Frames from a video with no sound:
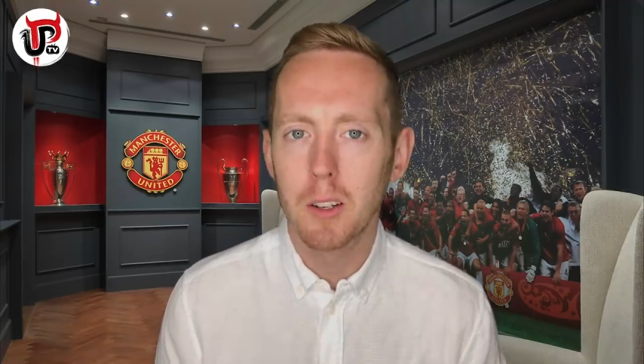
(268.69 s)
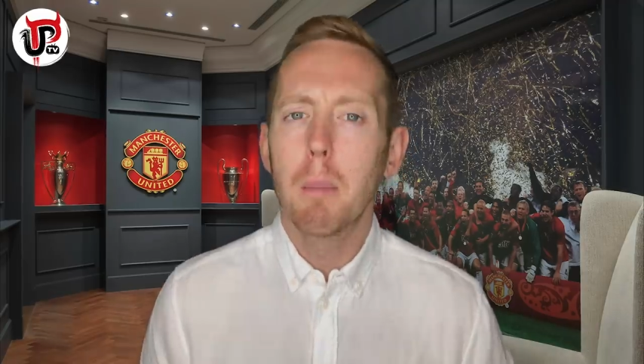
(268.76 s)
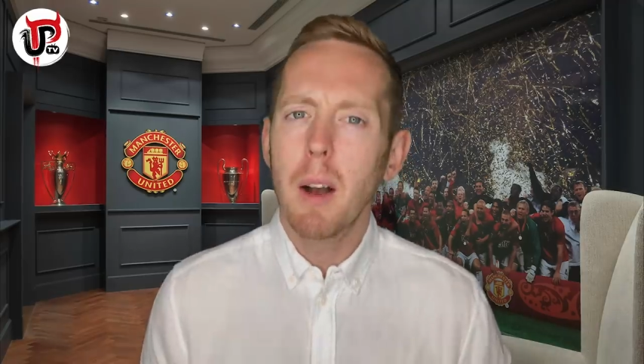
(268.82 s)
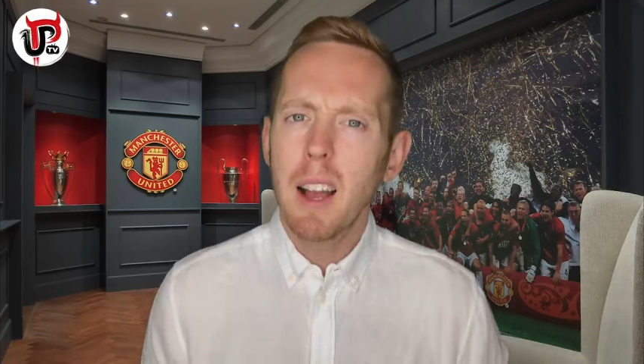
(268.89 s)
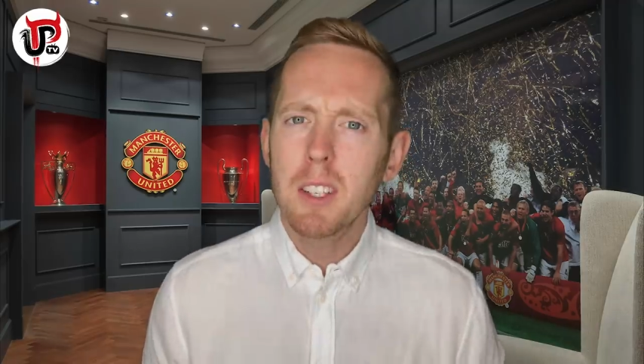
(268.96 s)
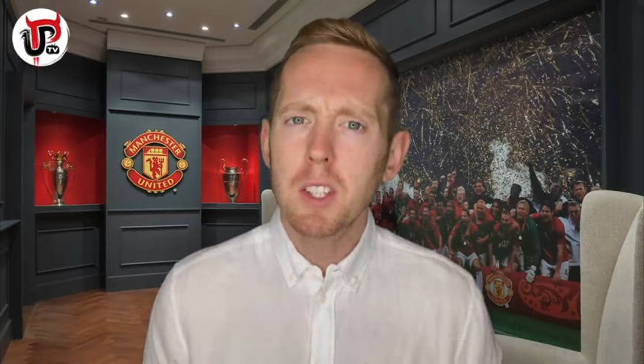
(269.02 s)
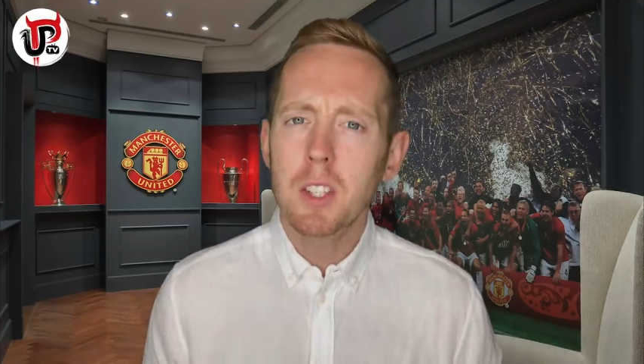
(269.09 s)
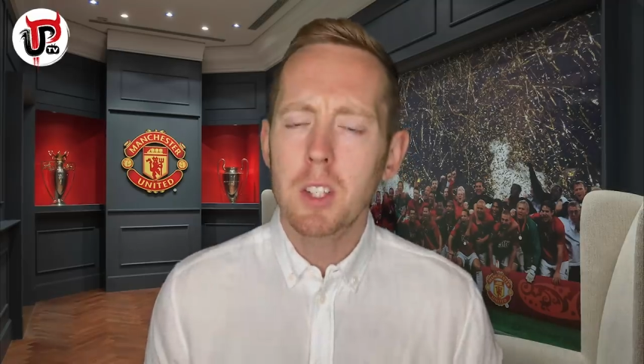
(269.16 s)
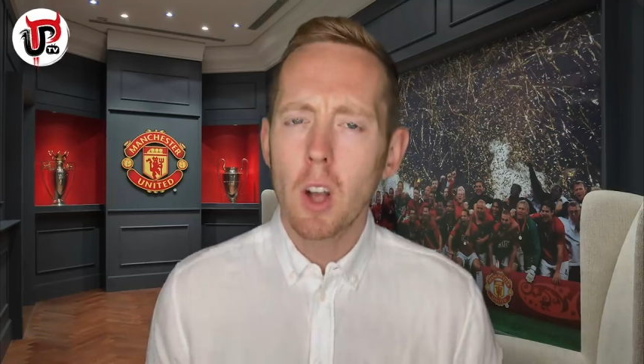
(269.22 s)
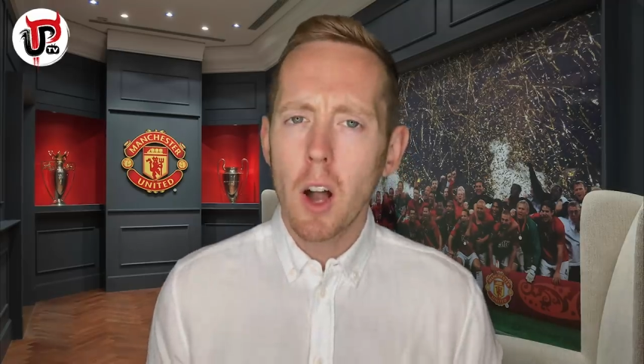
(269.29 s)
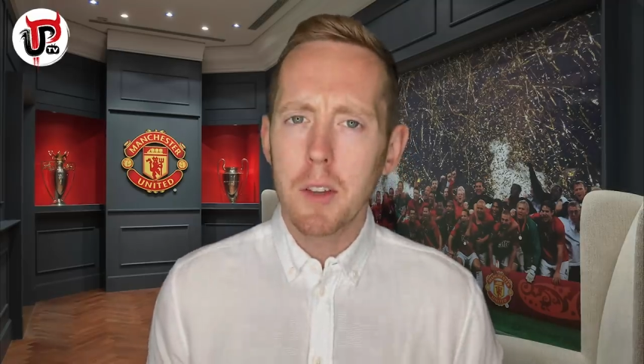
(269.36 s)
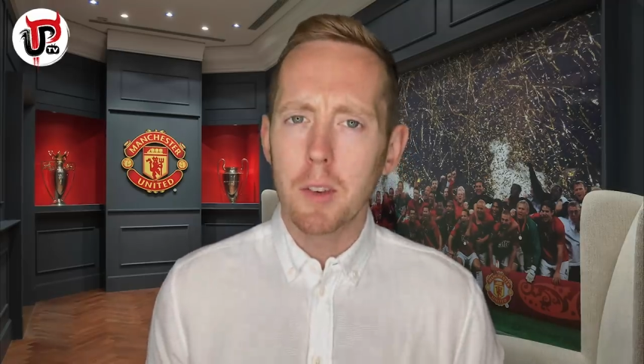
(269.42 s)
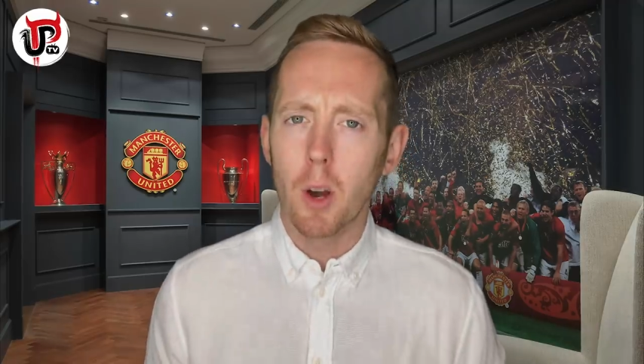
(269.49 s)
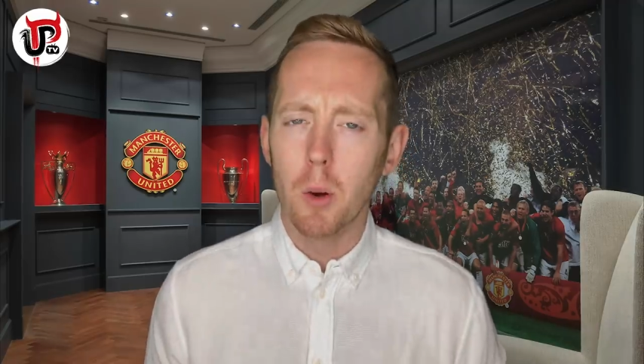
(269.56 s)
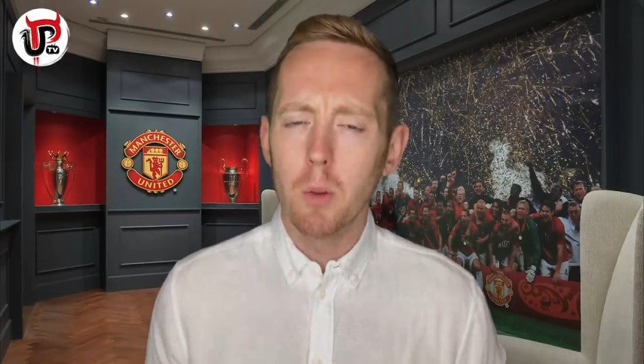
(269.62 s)
But as a
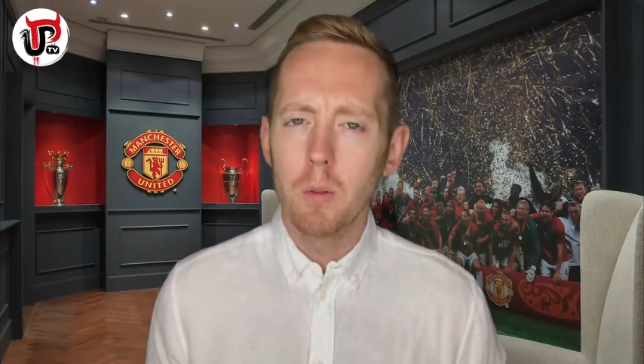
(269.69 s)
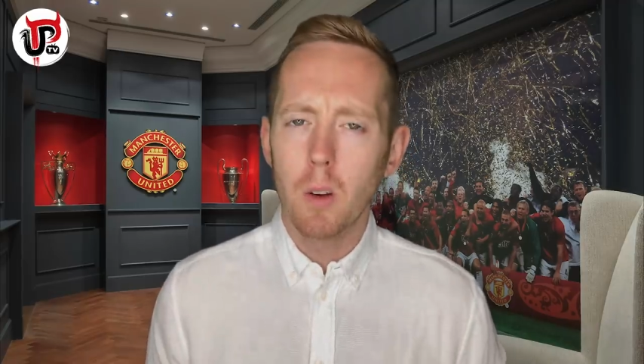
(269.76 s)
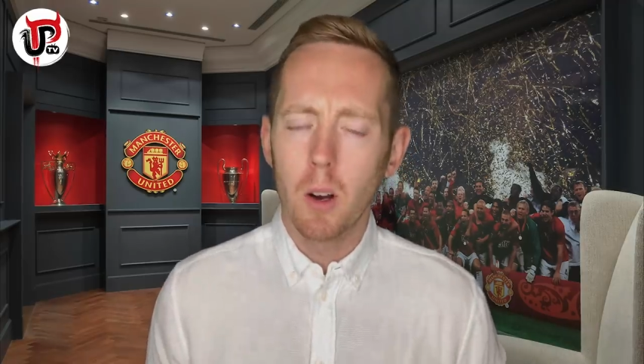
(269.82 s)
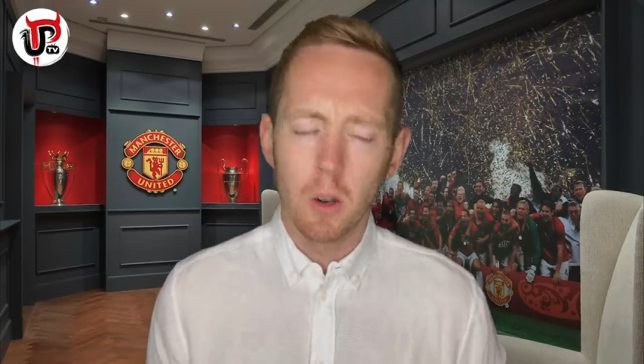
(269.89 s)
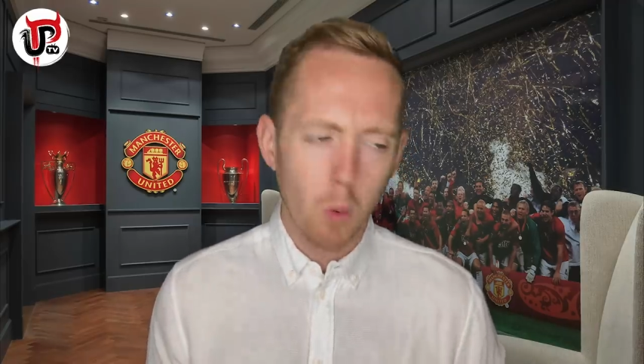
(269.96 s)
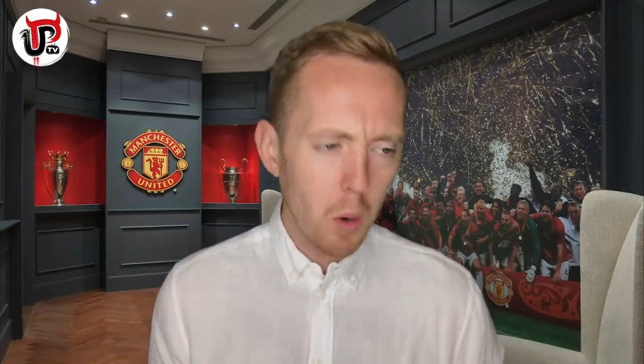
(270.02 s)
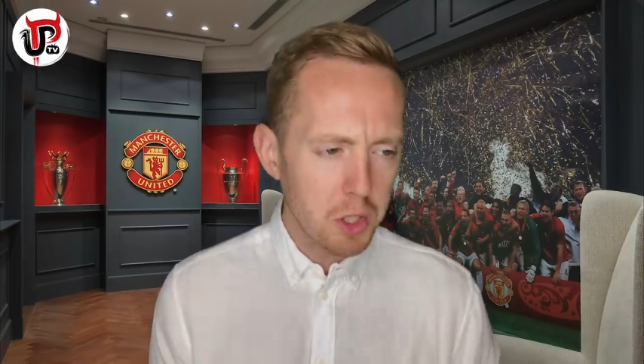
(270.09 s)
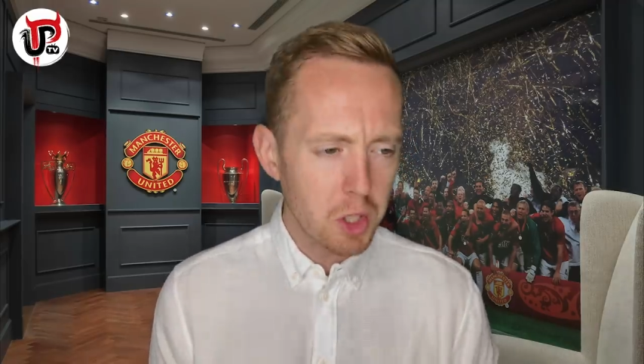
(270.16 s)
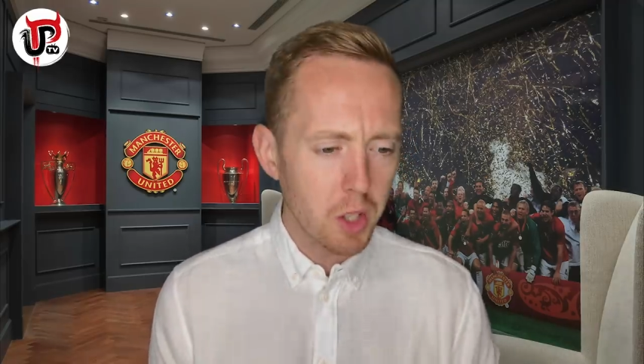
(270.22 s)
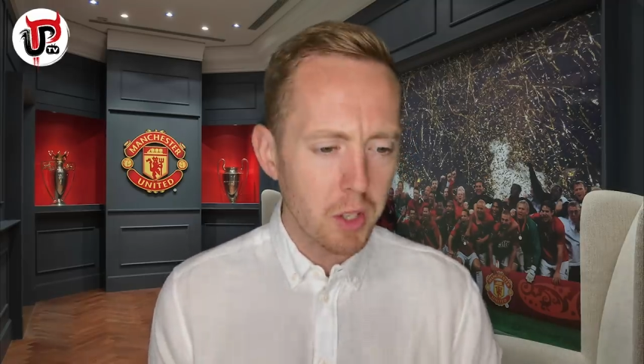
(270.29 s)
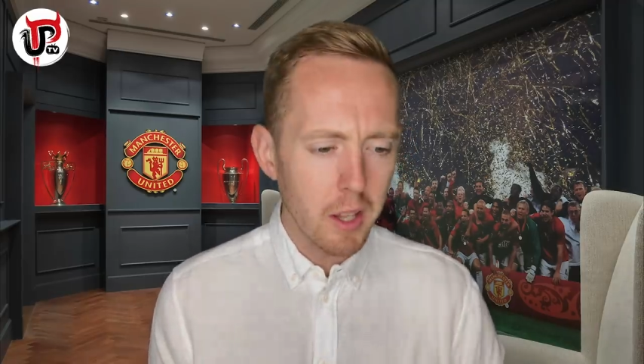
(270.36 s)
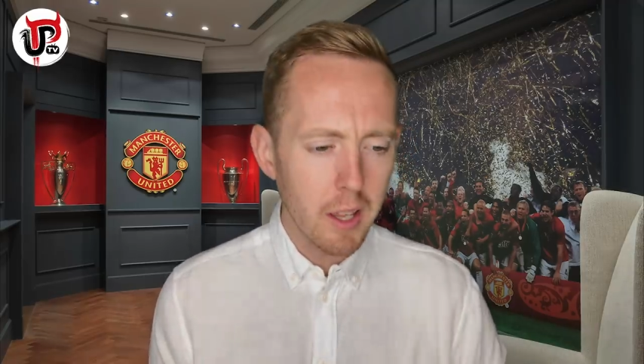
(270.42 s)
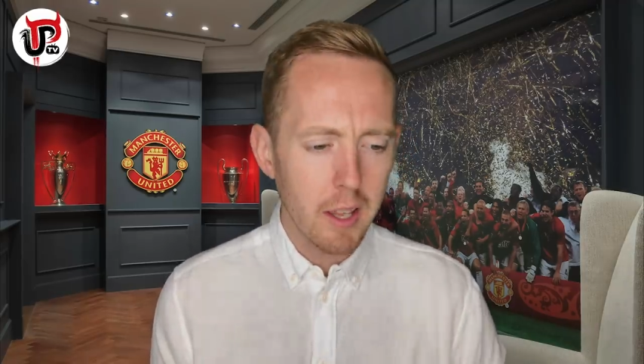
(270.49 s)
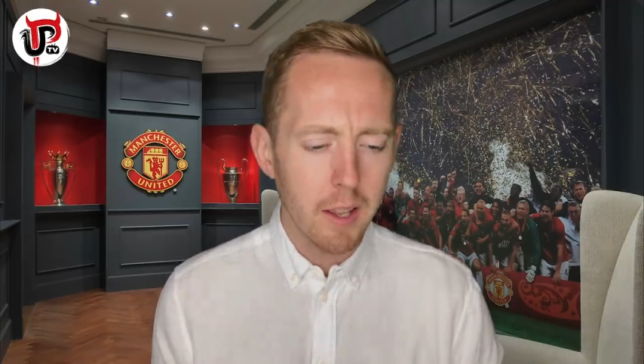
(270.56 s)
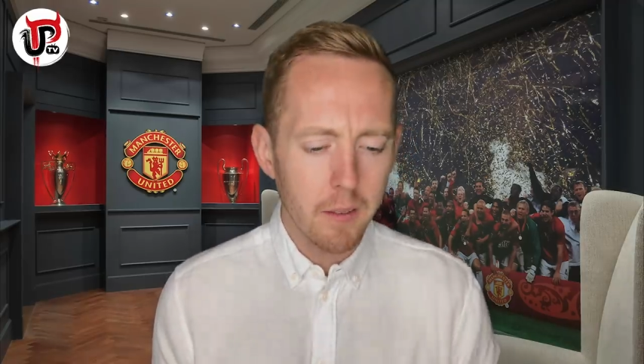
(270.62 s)
side note, a question
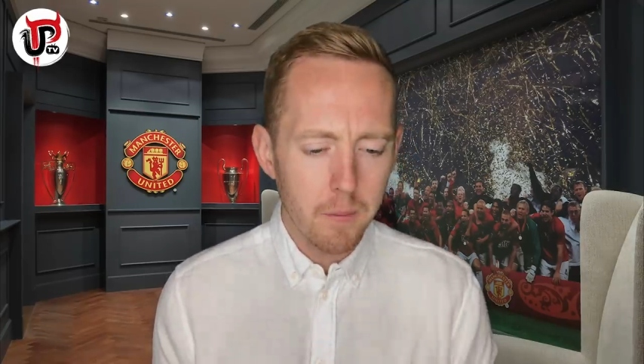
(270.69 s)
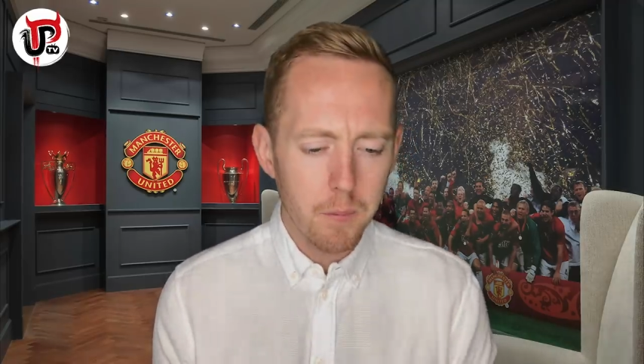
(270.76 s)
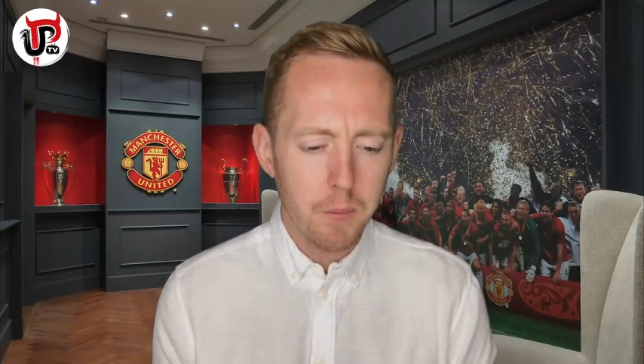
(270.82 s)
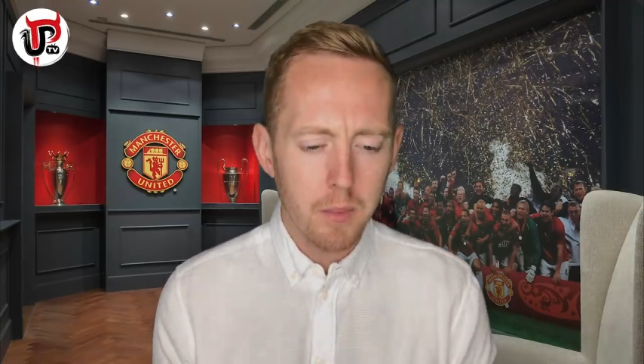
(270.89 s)
here,